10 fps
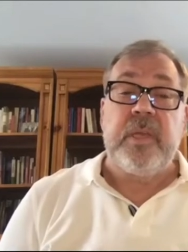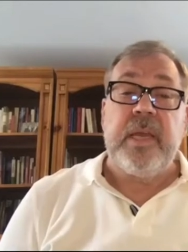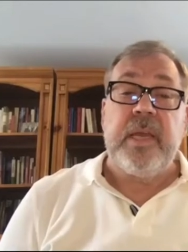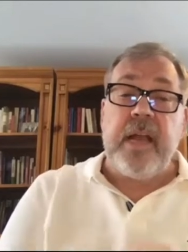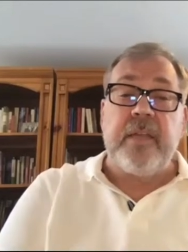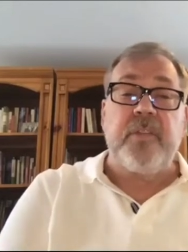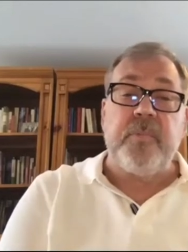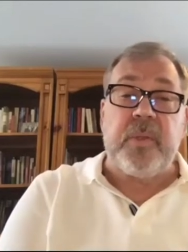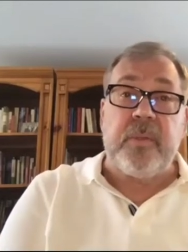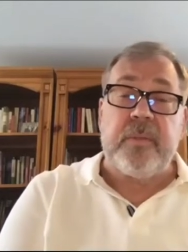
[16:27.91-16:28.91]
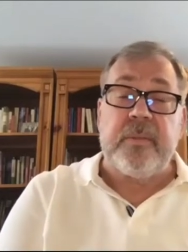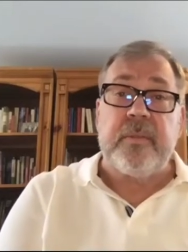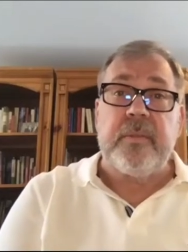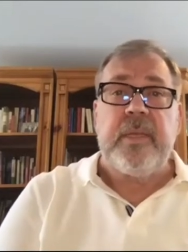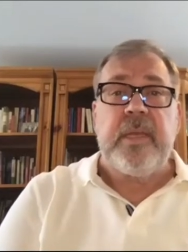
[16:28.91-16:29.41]
Gospel
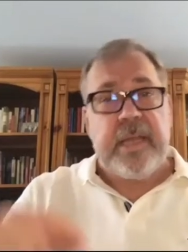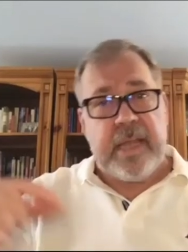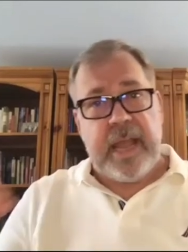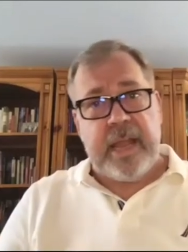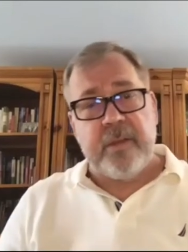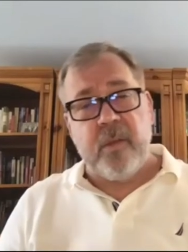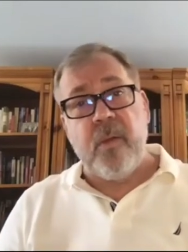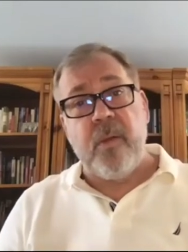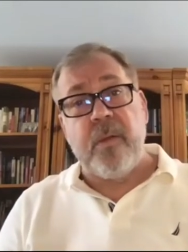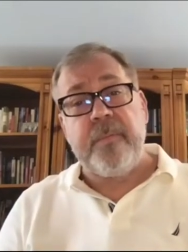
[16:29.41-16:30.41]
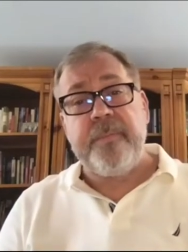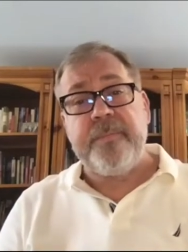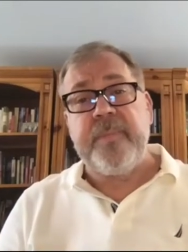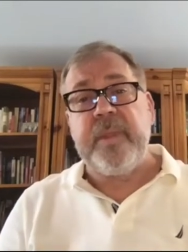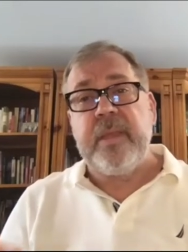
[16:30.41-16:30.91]
and law,
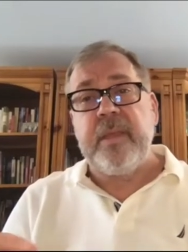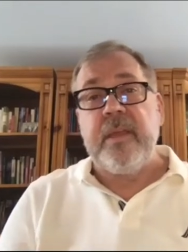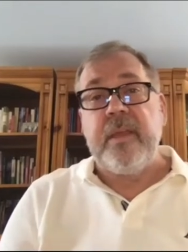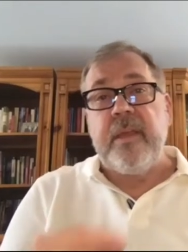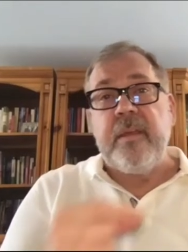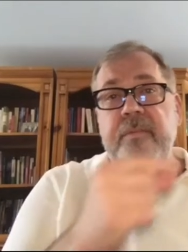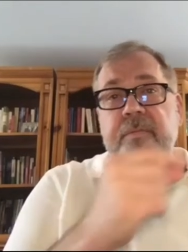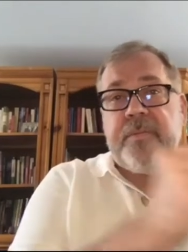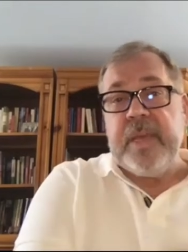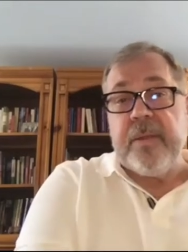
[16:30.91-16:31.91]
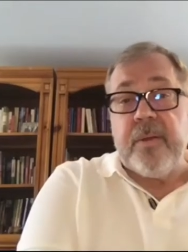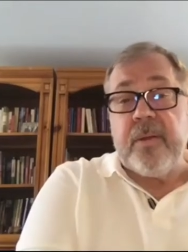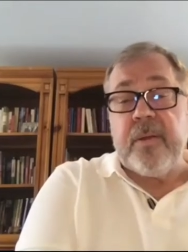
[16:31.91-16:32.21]
fear,